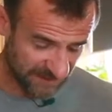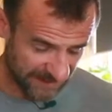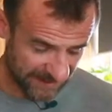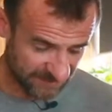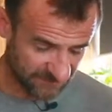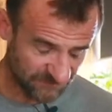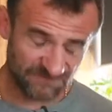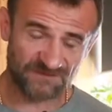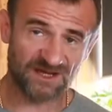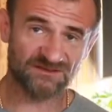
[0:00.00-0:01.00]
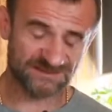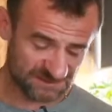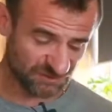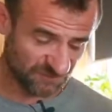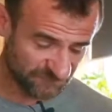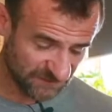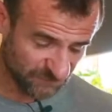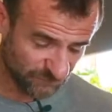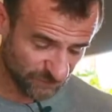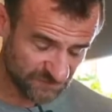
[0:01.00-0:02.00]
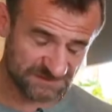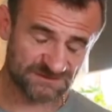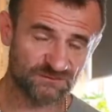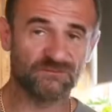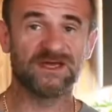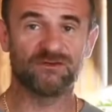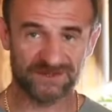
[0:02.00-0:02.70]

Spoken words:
And we found this coffee was way over